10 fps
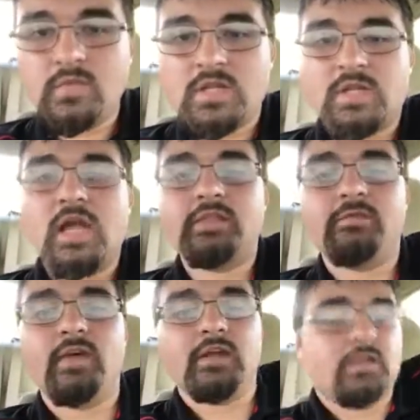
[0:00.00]
it's not
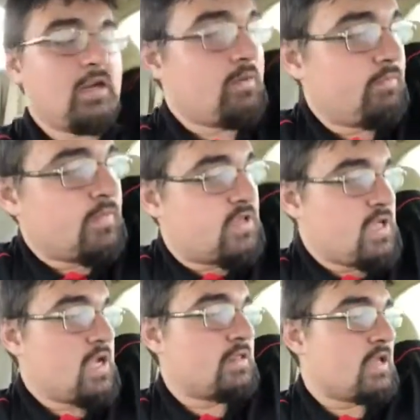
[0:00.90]
the fact that I'm
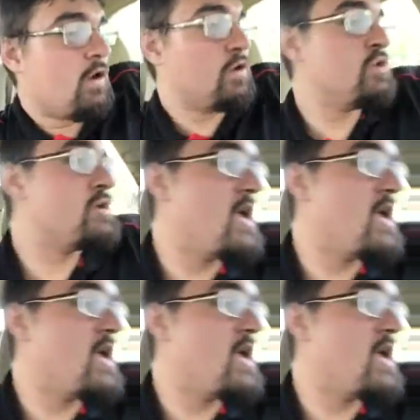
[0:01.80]
saying that, oh, you